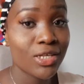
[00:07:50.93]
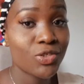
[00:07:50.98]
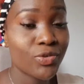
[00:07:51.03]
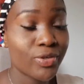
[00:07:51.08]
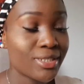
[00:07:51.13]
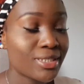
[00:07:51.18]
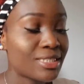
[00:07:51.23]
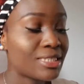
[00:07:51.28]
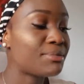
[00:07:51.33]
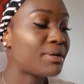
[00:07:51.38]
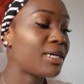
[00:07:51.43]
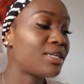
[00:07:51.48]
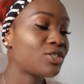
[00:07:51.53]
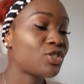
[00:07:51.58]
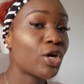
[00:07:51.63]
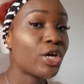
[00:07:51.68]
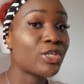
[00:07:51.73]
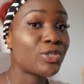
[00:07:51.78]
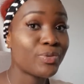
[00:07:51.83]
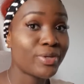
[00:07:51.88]
Yeah, trust
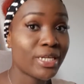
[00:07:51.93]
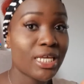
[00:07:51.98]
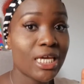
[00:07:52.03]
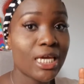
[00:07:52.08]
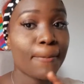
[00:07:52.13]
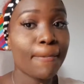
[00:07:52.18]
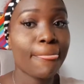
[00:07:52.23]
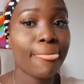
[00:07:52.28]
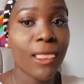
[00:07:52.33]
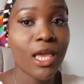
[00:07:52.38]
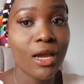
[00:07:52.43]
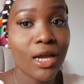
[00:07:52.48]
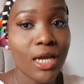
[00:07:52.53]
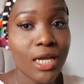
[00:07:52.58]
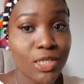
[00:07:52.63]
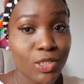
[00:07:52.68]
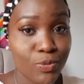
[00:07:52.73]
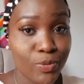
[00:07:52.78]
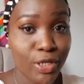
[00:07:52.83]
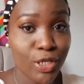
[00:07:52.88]
me. So it's
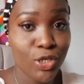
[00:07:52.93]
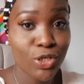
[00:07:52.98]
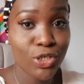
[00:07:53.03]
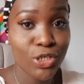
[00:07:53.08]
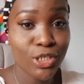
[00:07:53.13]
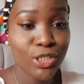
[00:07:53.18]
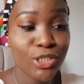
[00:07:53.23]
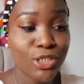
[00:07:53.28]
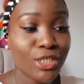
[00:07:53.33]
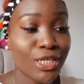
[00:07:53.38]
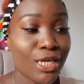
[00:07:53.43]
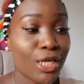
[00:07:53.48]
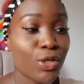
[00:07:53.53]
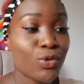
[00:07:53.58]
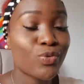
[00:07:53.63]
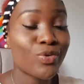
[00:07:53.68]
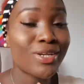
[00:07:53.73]
really good.